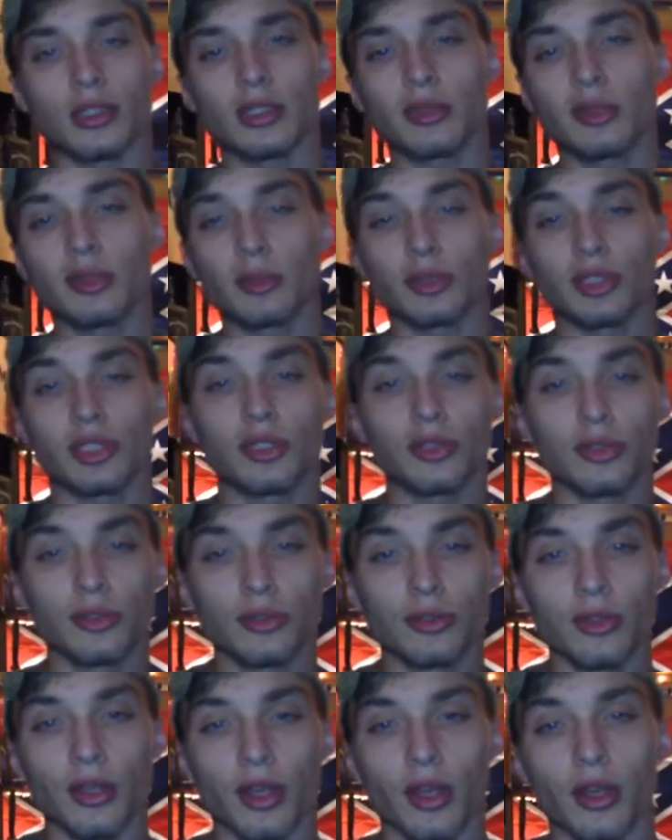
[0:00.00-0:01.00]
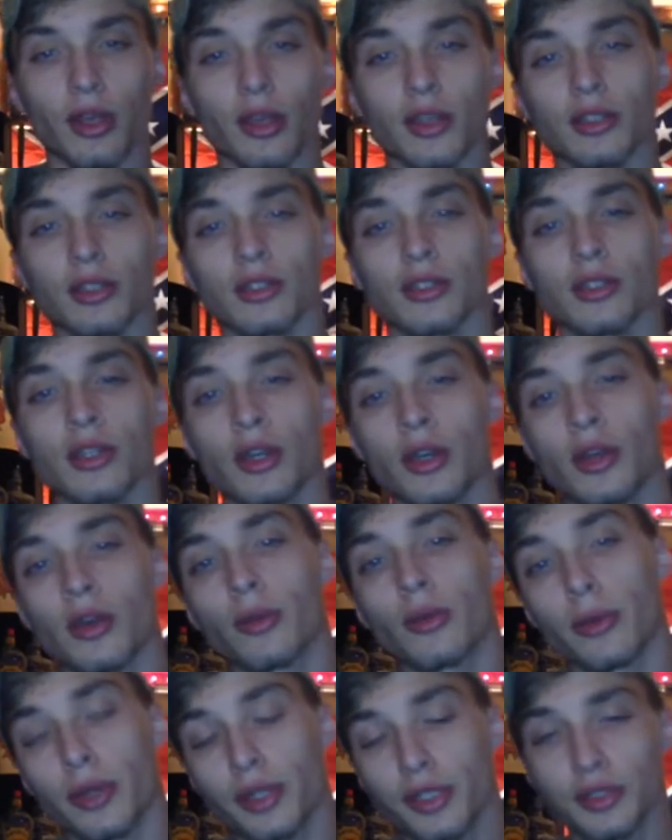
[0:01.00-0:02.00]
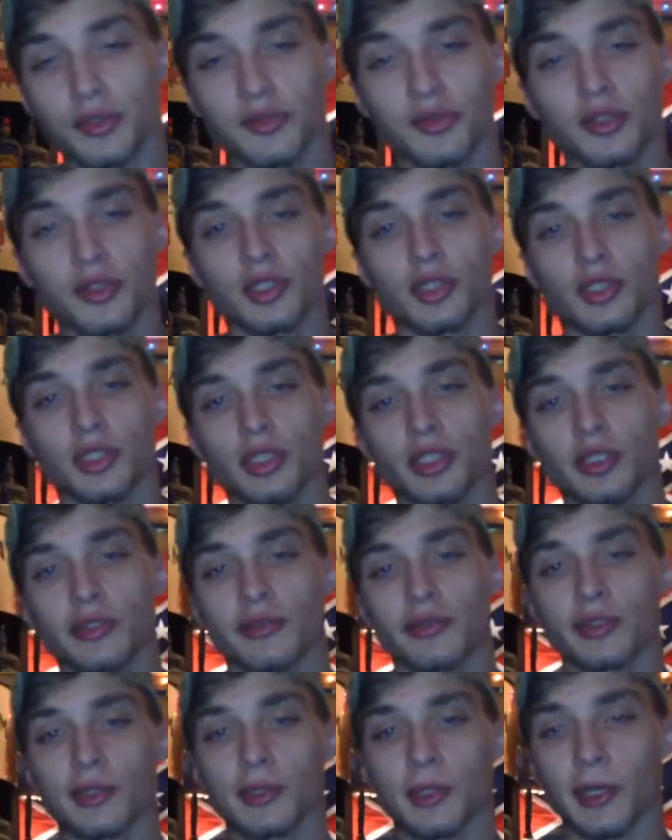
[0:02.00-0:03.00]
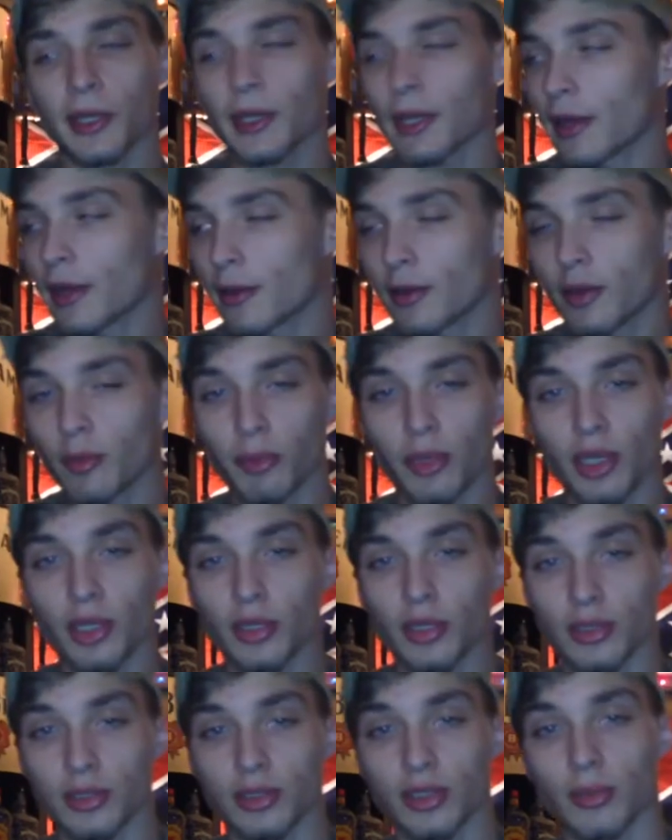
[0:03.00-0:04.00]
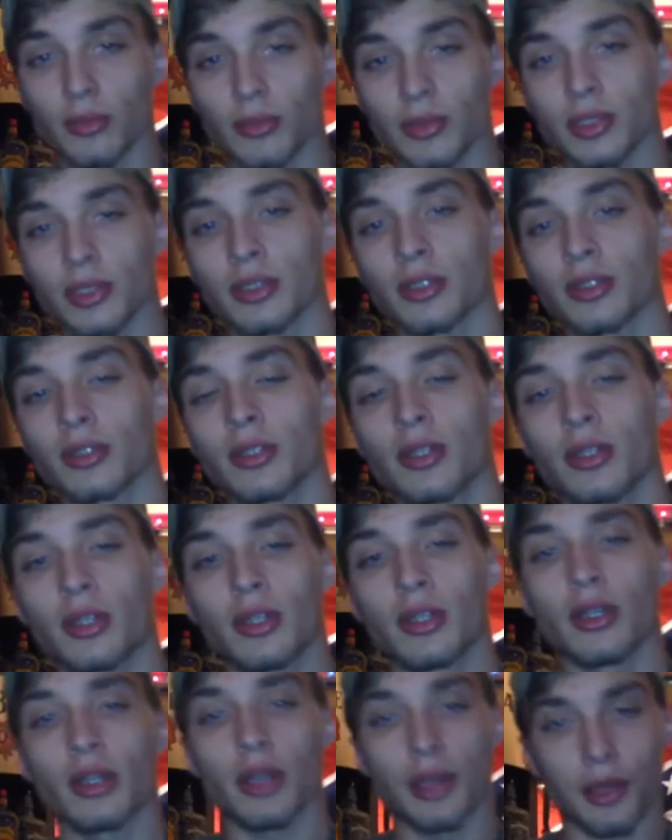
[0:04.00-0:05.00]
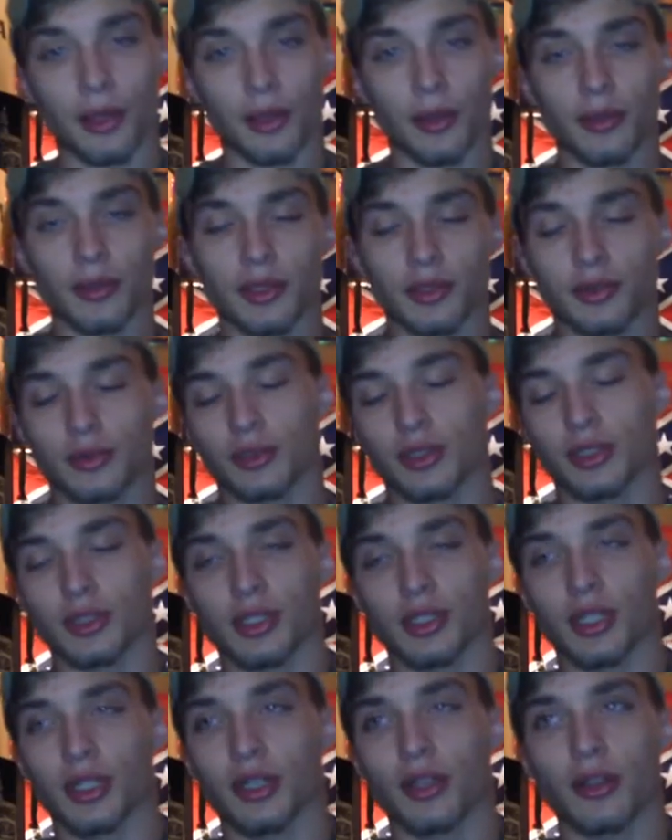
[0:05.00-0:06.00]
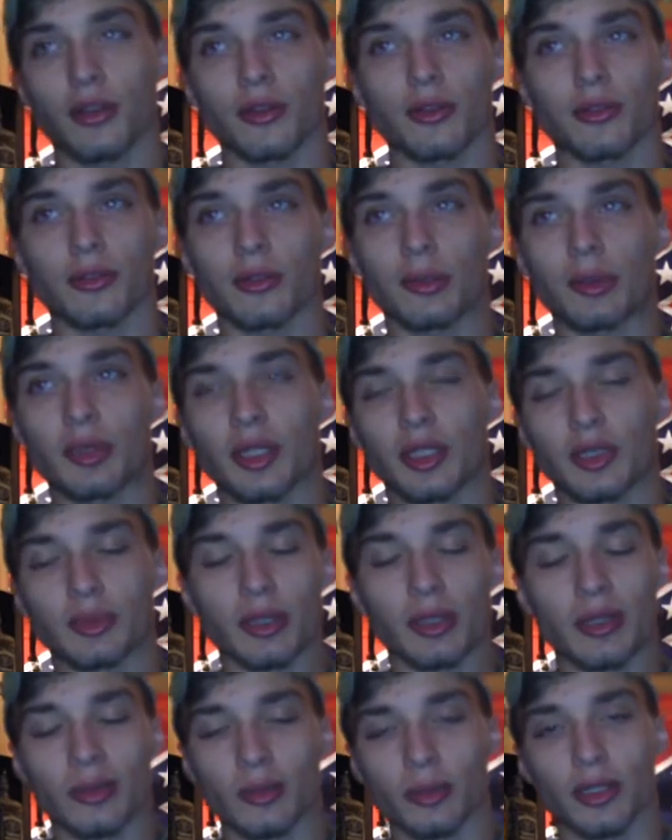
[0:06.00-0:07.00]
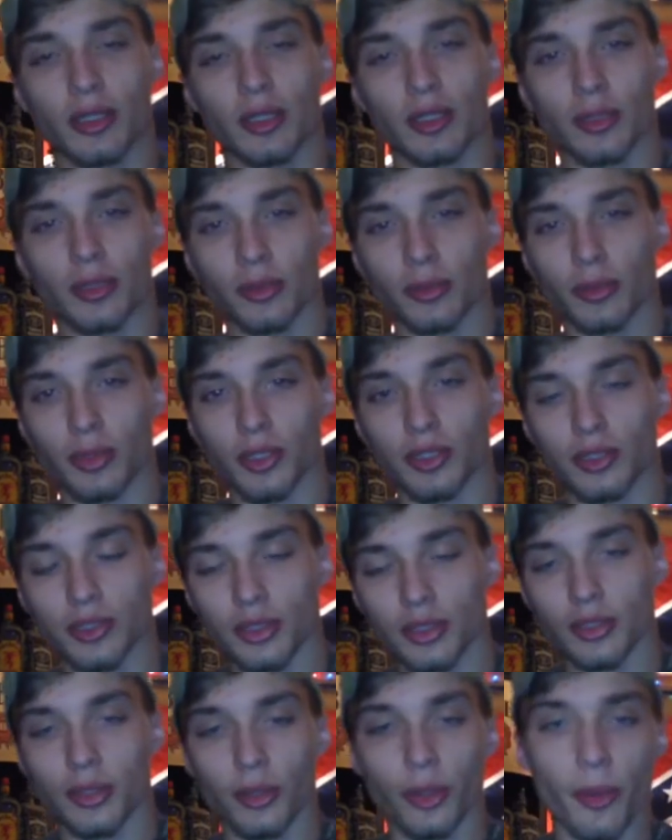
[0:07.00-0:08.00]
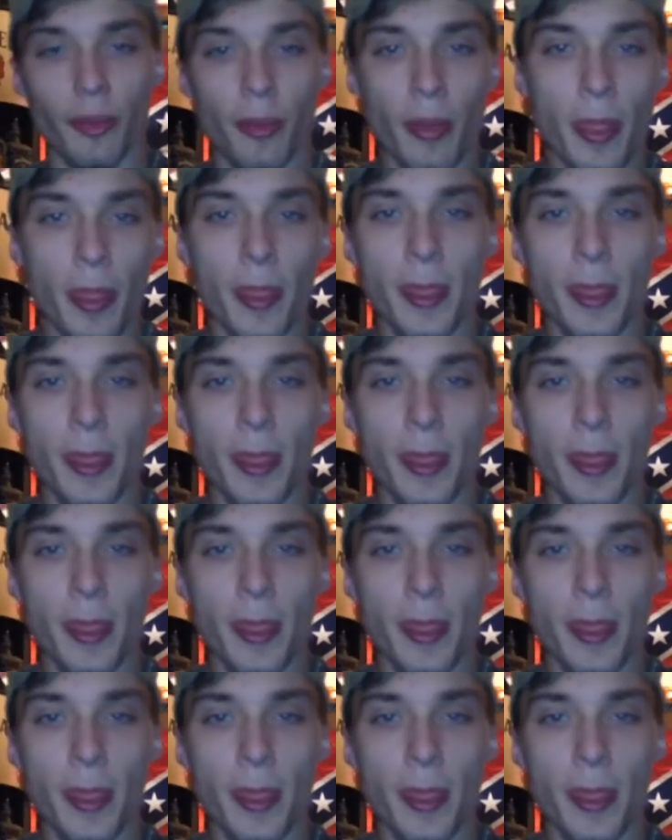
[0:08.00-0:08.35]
tip number 2 is when you're fishing, if you're like out in a boat or something, this is where it's ideal. I mean, that's probably about the only place you can do it.